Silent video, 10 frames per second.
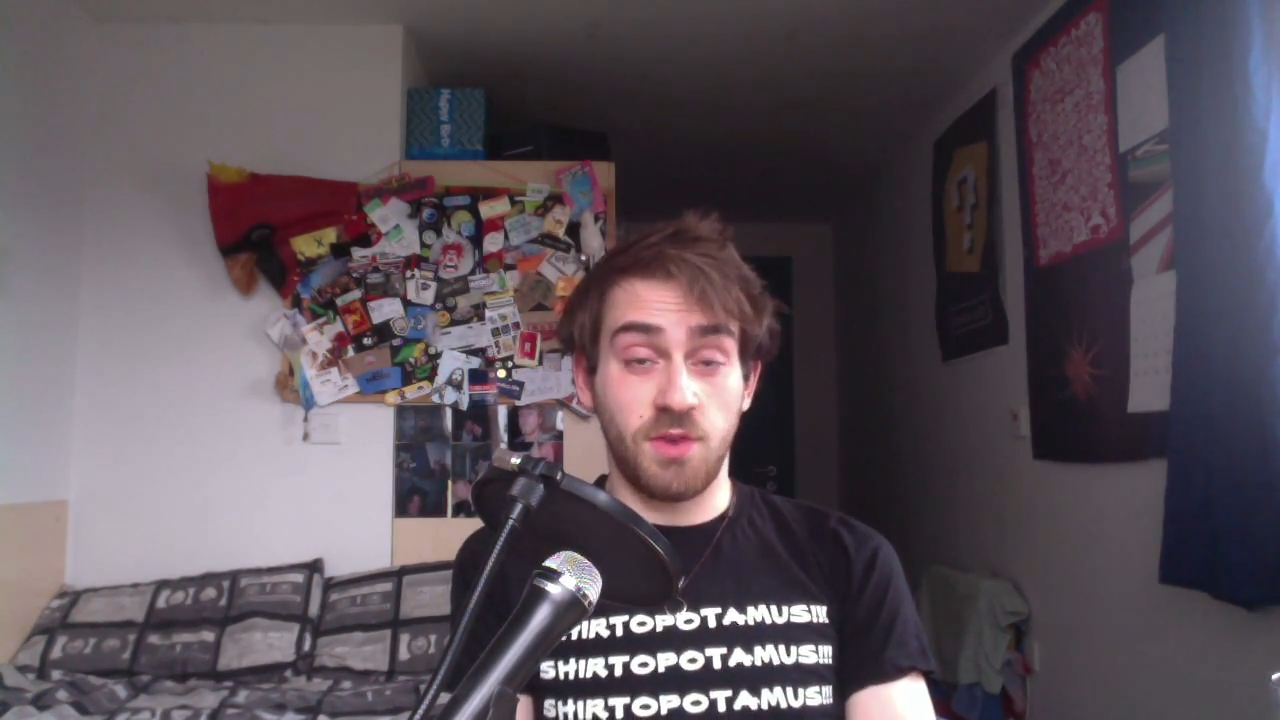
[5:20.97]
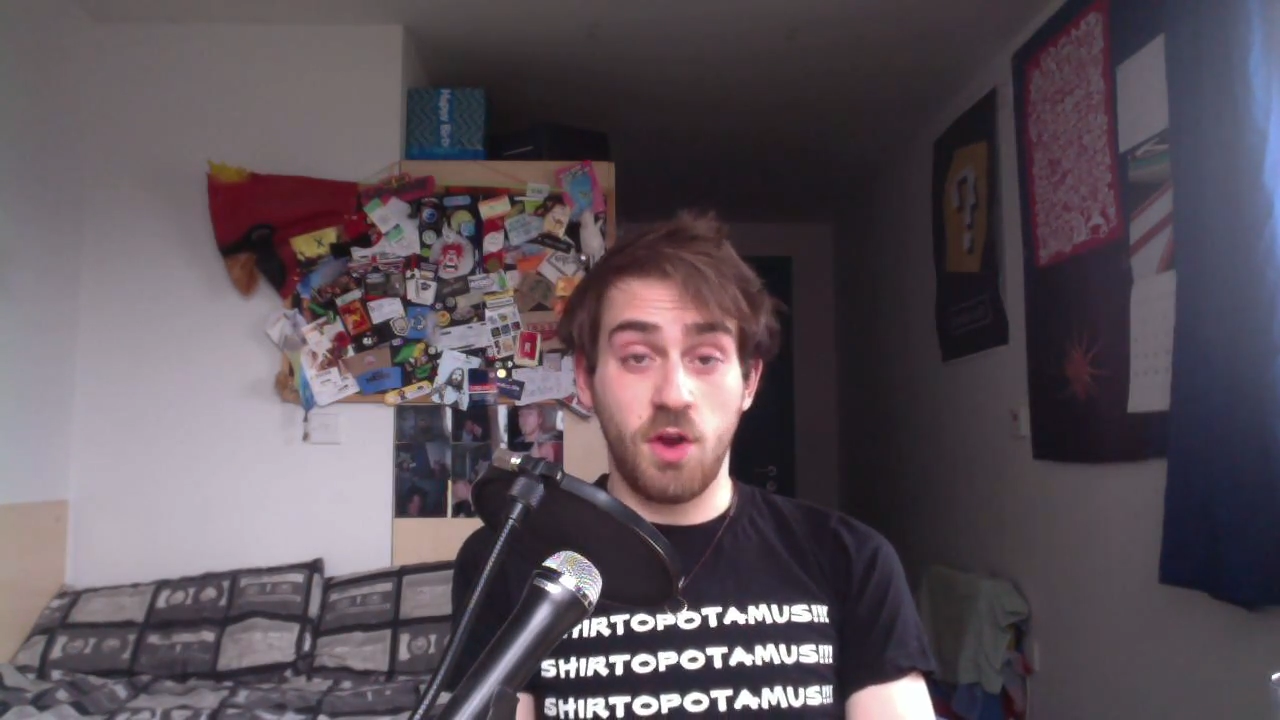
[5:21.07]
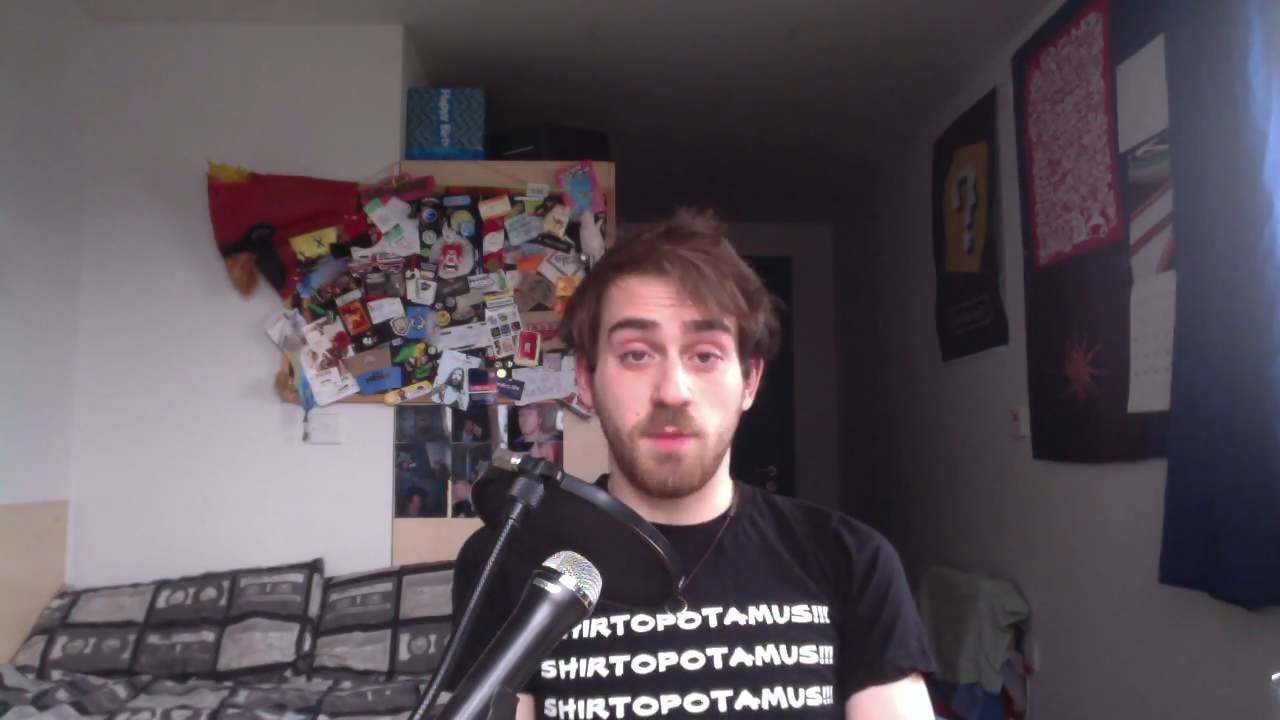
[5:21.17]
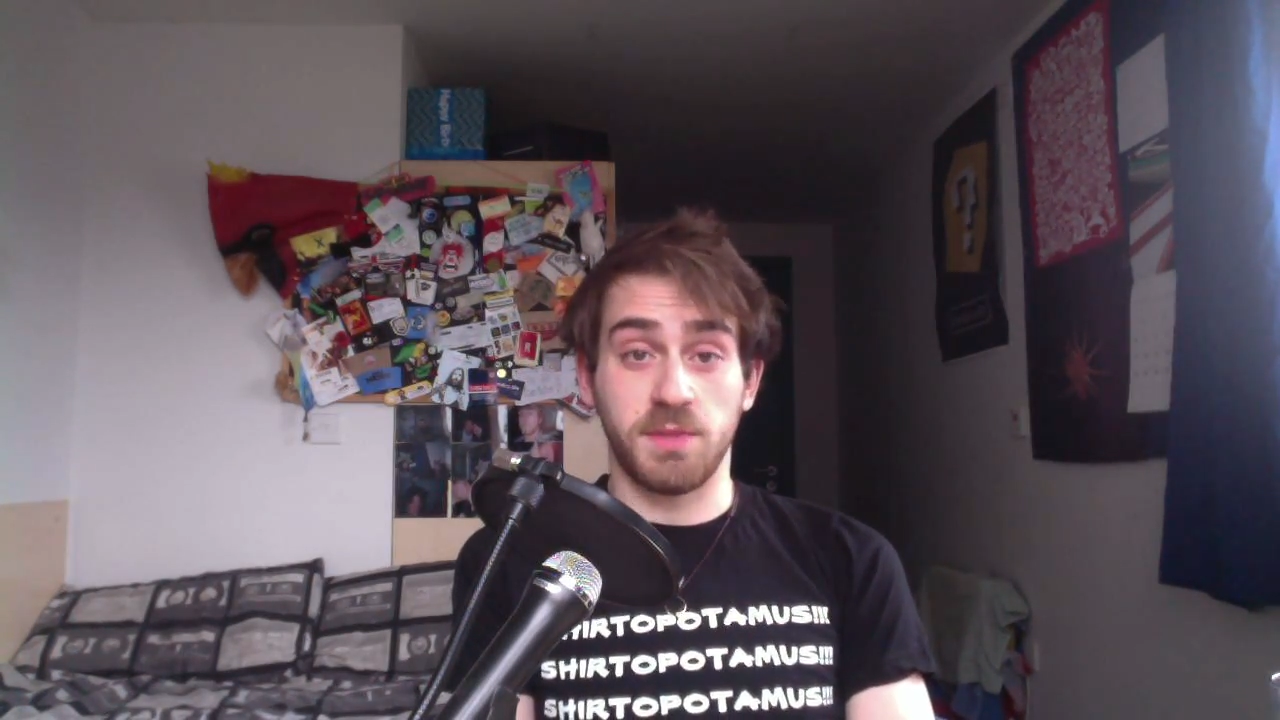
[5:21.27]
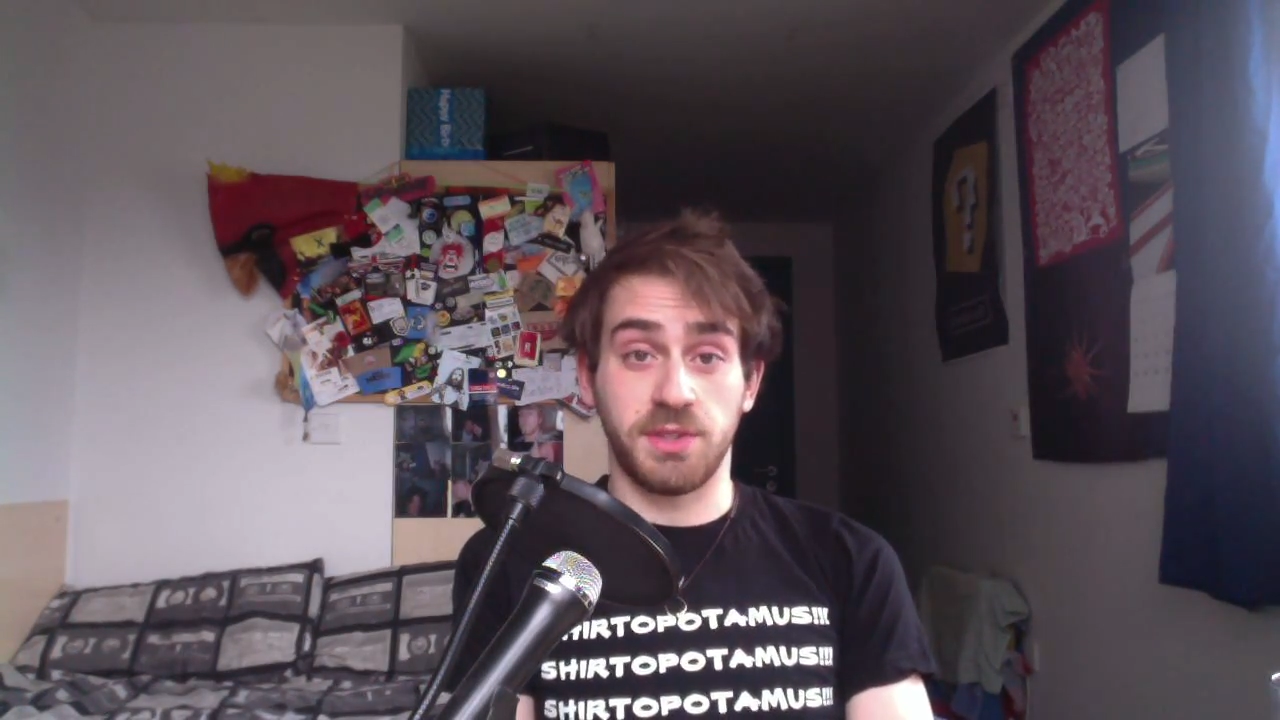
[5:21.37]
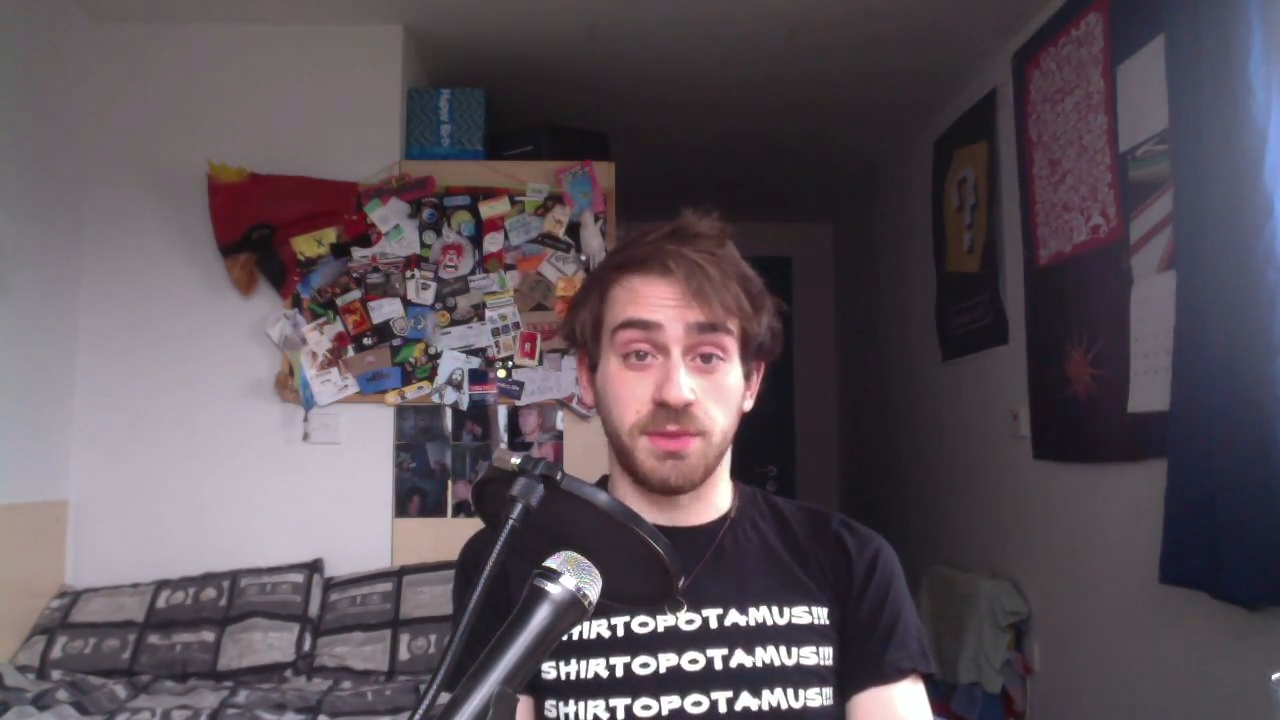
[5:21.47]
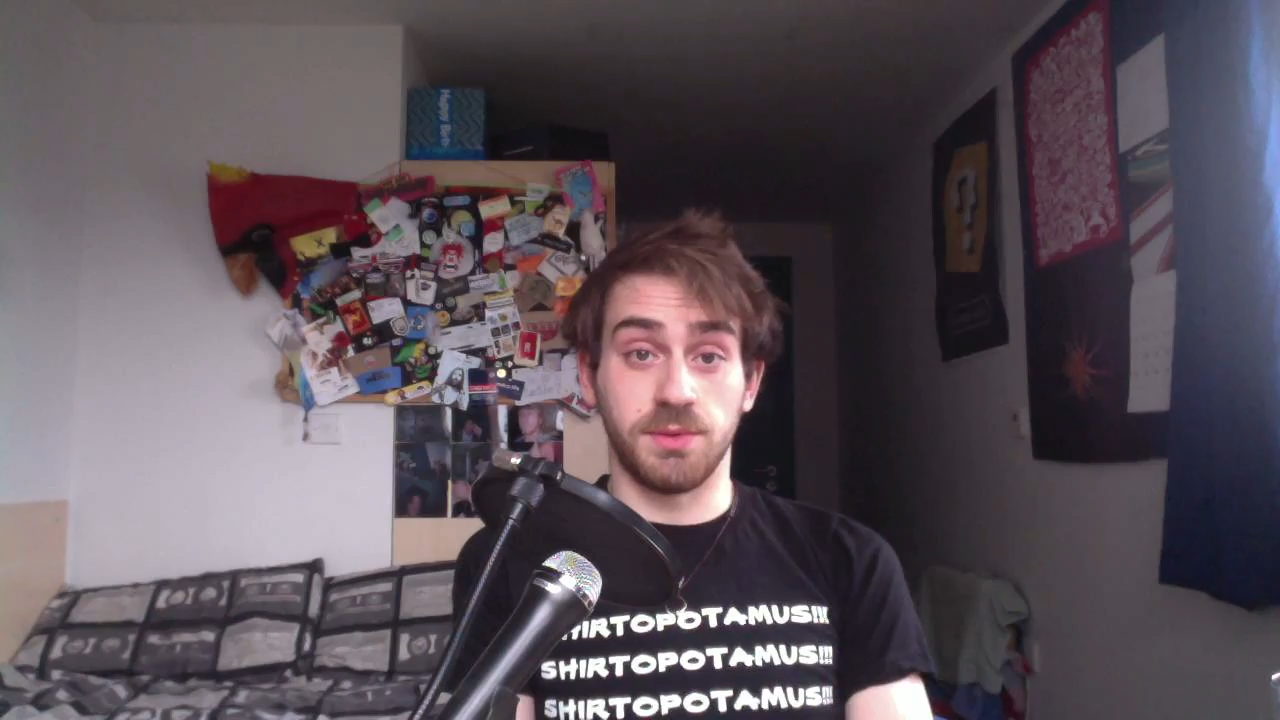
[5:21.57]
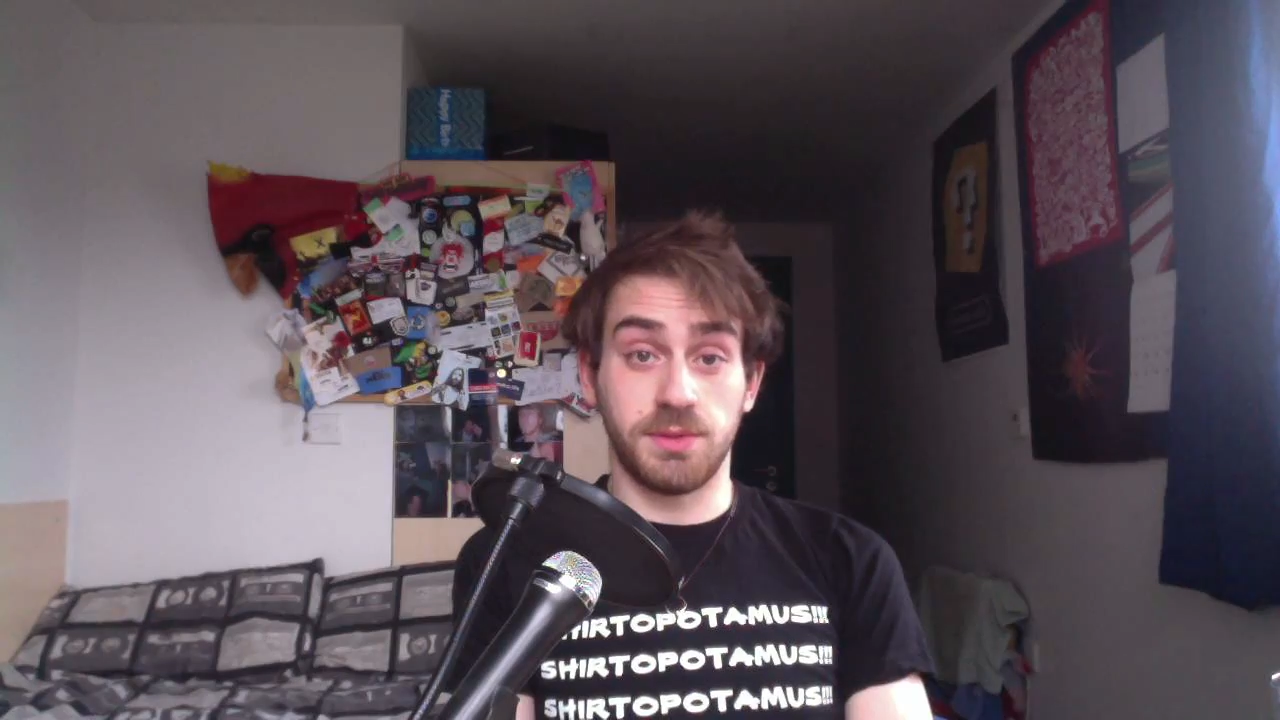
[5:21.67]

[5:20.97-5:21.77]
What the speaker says: drama schools.